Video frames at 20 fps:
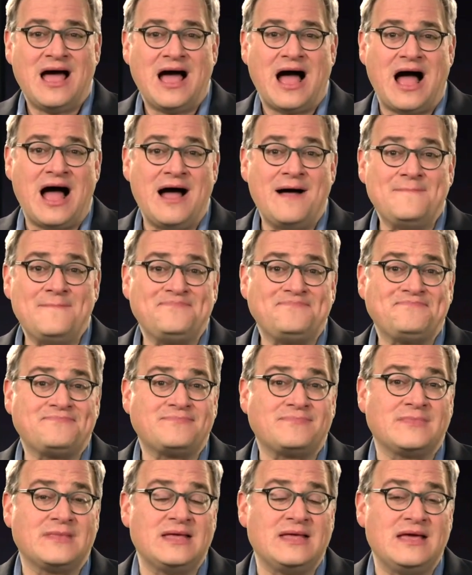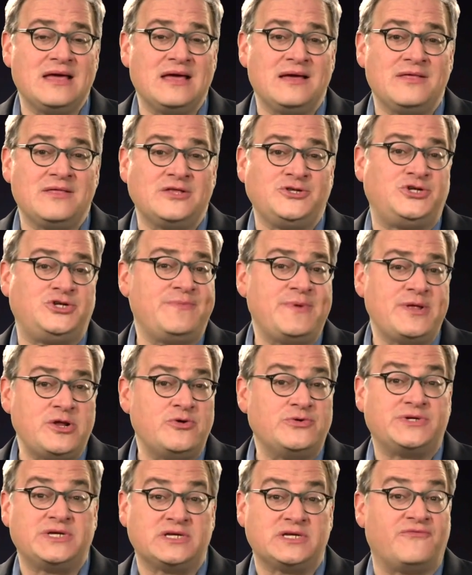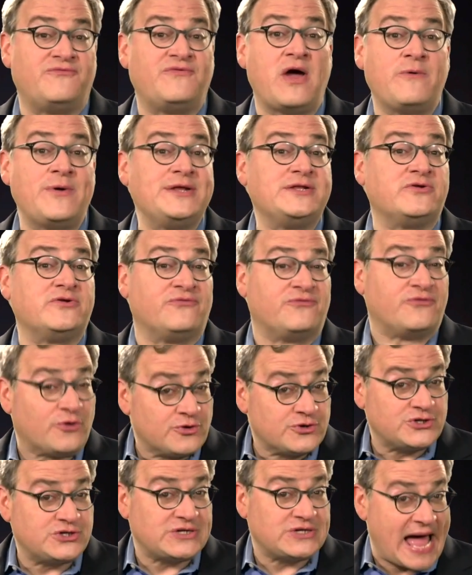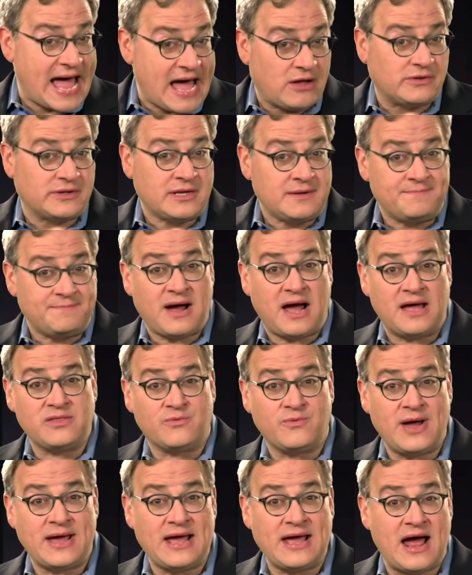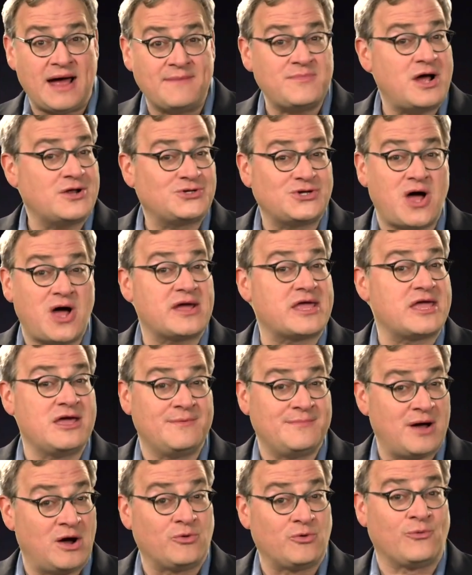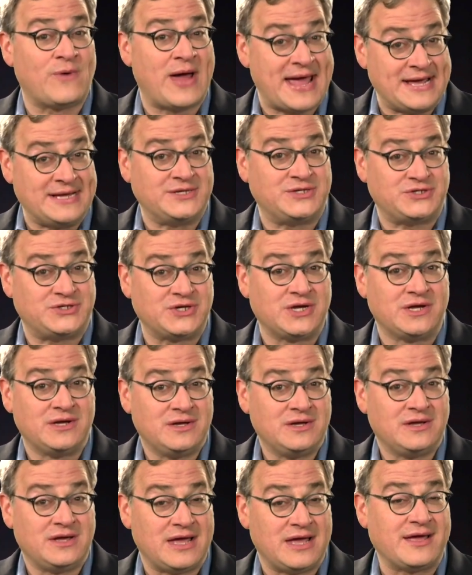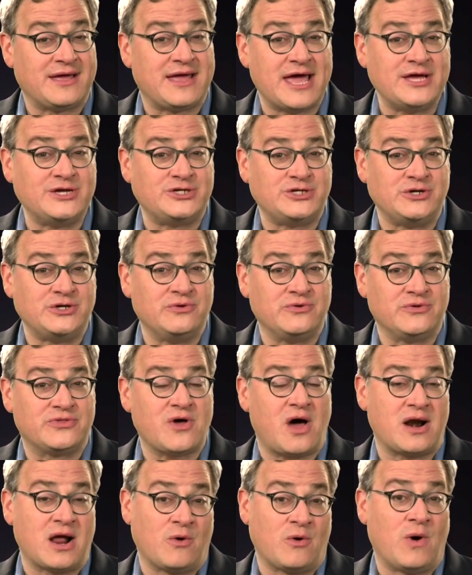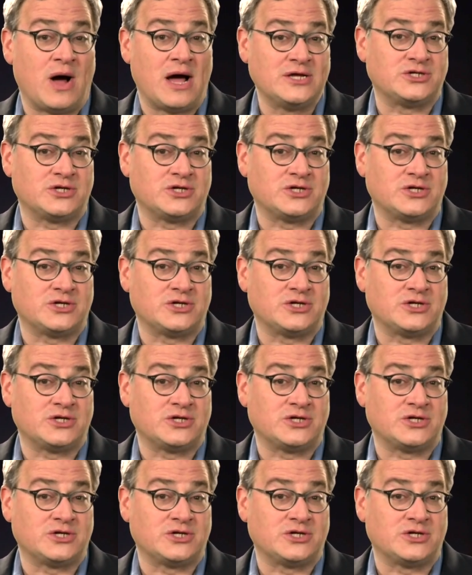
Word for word: GB News is a very diverse outlet, by the way. I'm not talking about race, in case you thought I was,